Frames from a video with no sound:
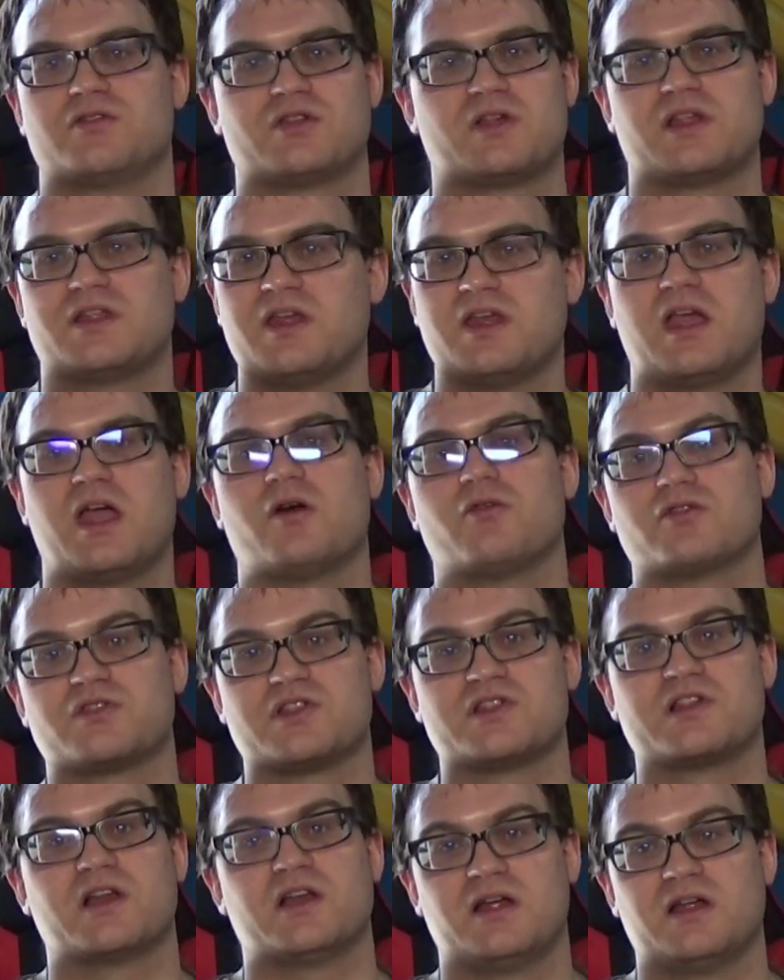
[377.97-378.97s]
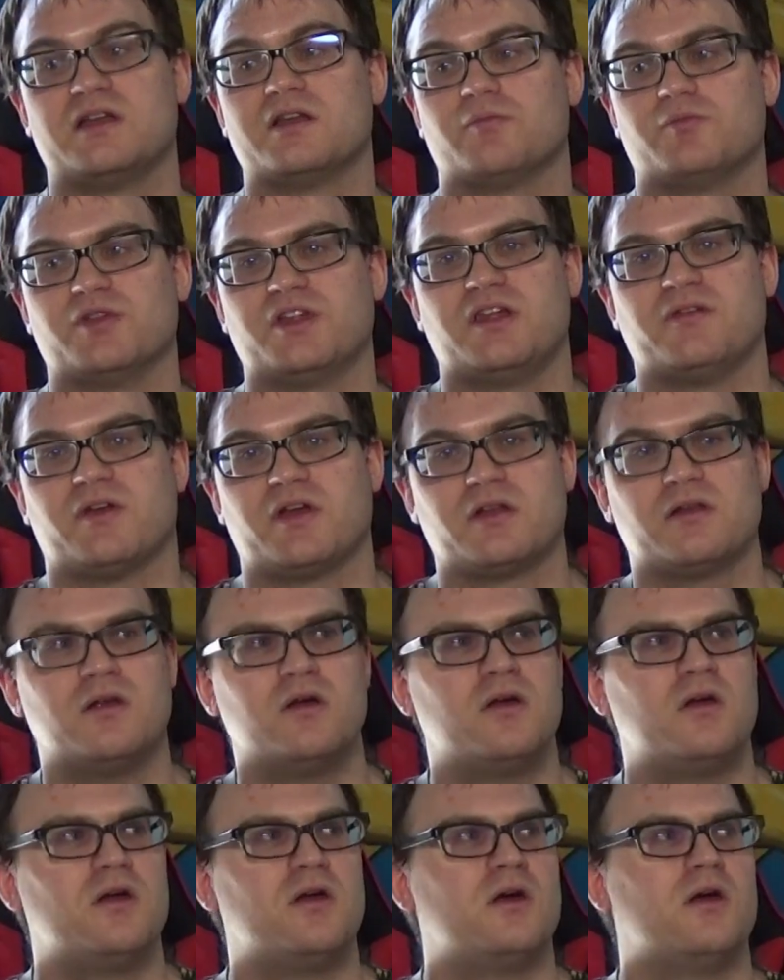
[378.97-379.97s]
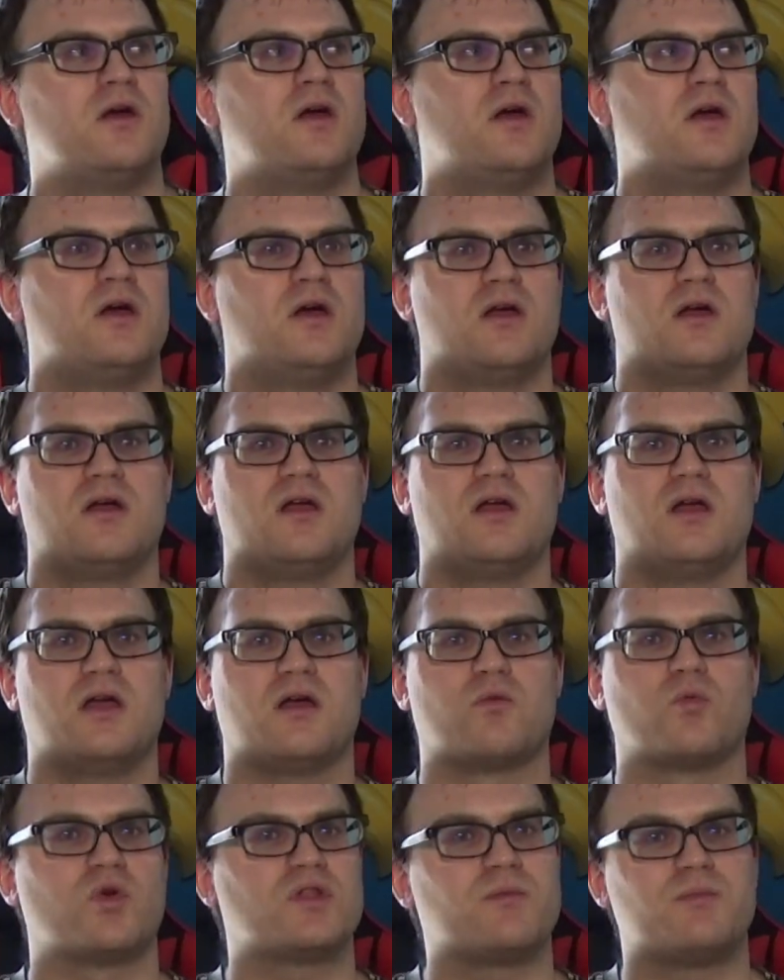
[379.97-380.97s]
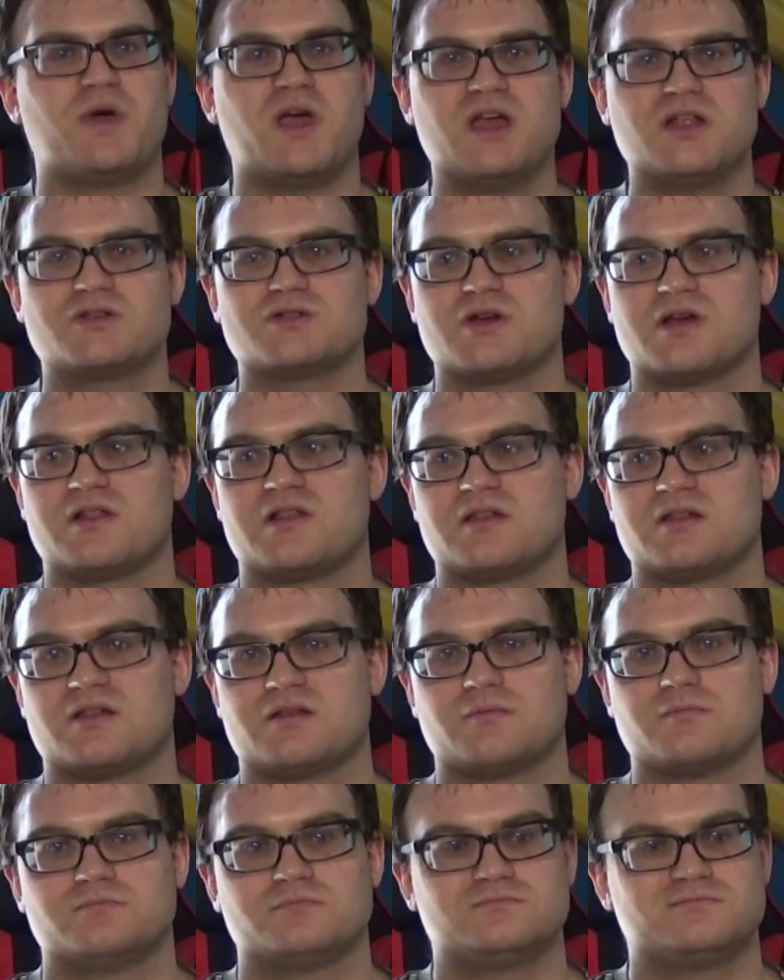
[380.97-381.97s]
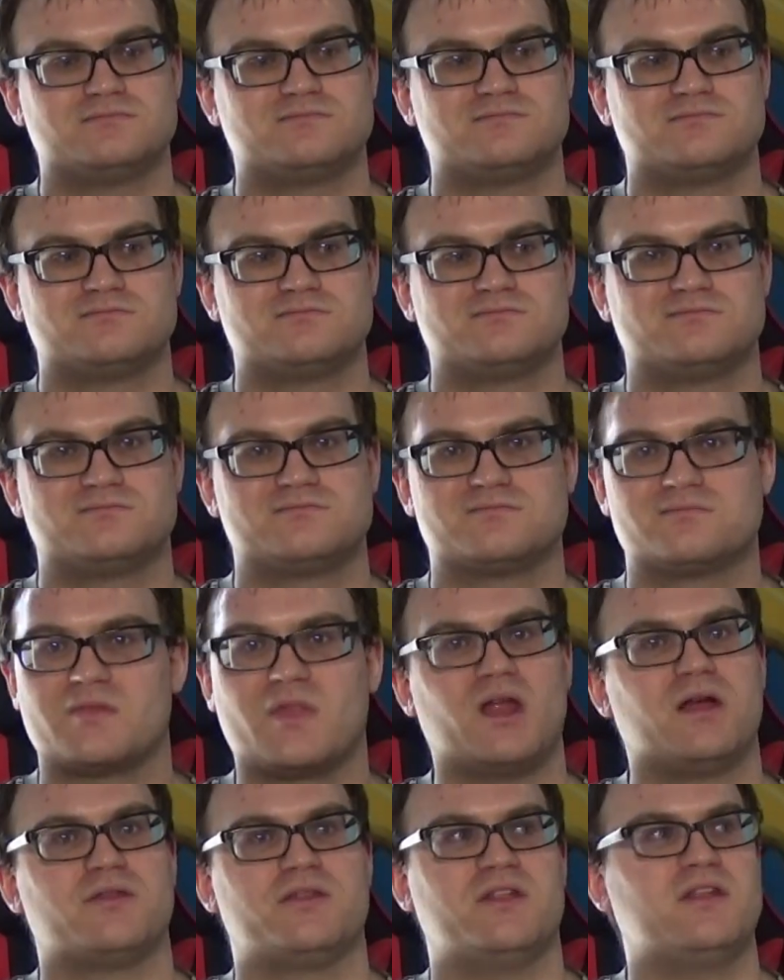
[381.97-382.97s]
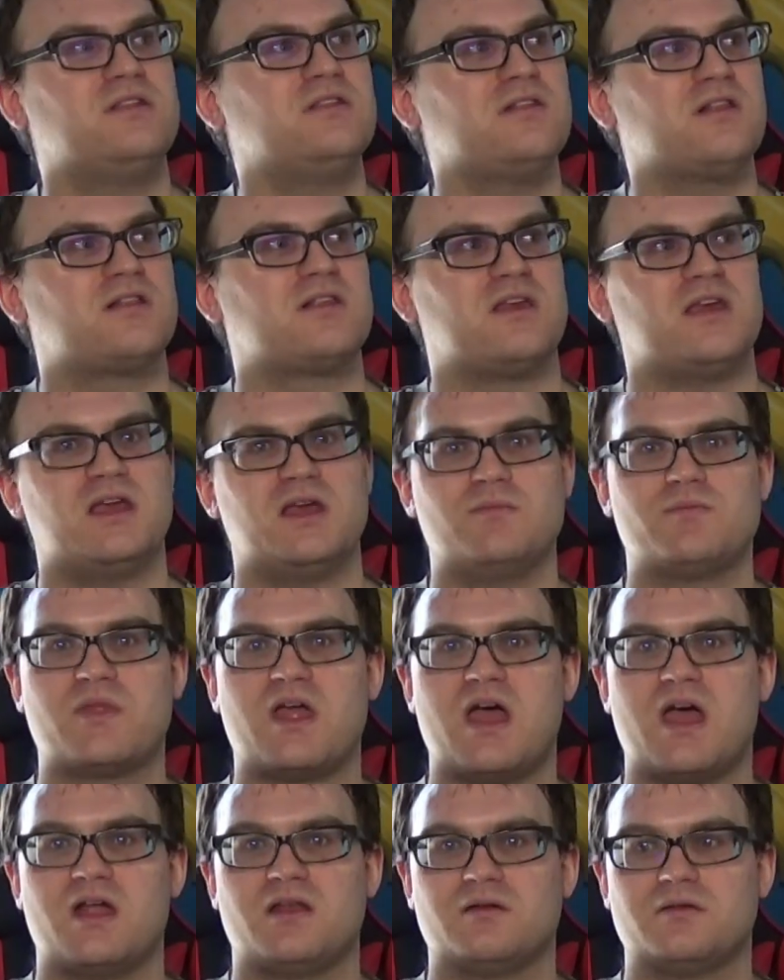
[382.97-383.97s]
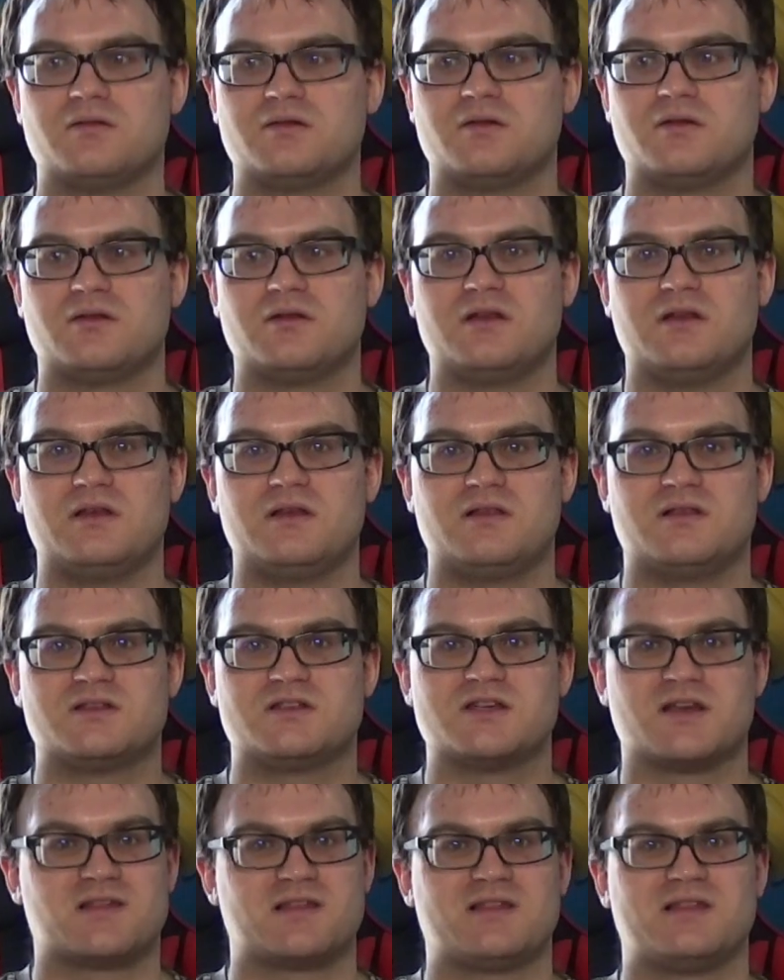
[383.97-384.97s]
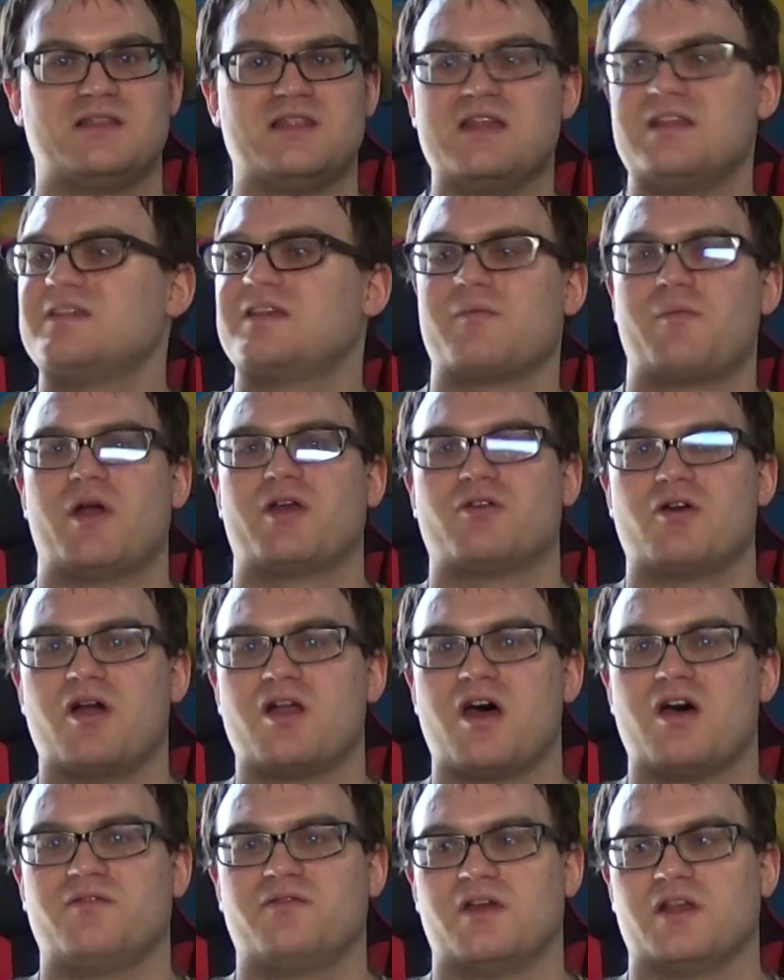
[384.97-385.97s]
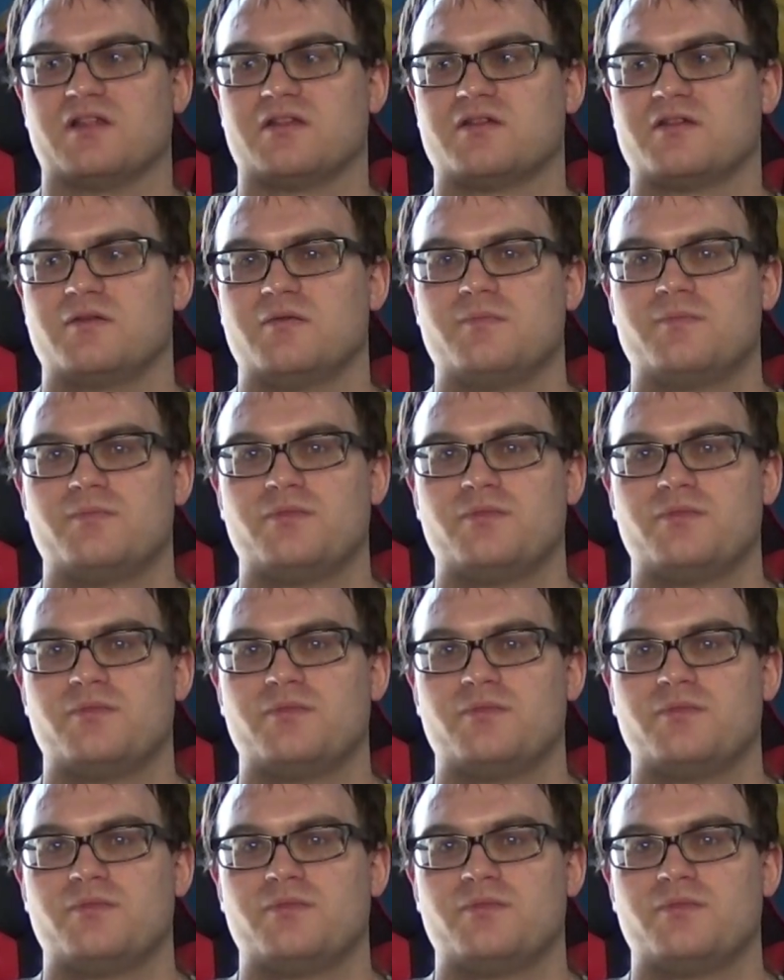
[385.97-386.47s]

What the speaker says: So I think Harris is going to end up leaving. And with the Patriots, this is a team that just needs to get better on offense.